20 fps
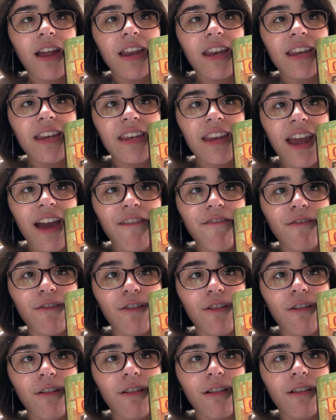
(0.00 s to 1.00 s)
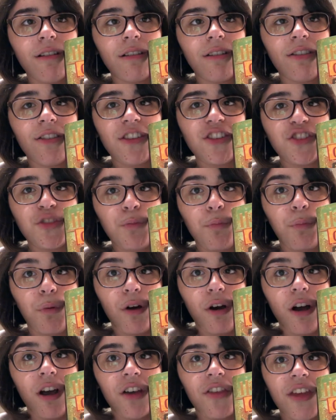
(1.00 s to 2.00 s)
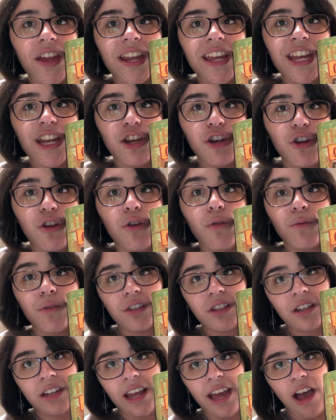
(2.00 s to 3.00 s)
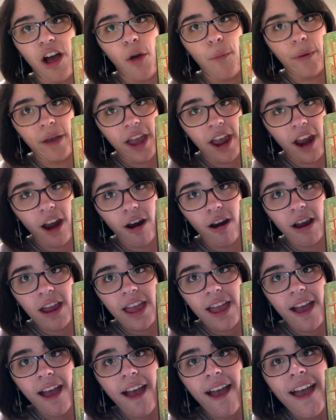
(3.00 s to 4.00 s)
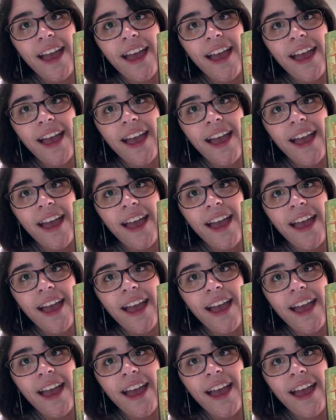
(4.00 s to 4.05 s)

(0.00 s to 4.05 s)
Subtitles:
Neville this book that he knew was going to help Harry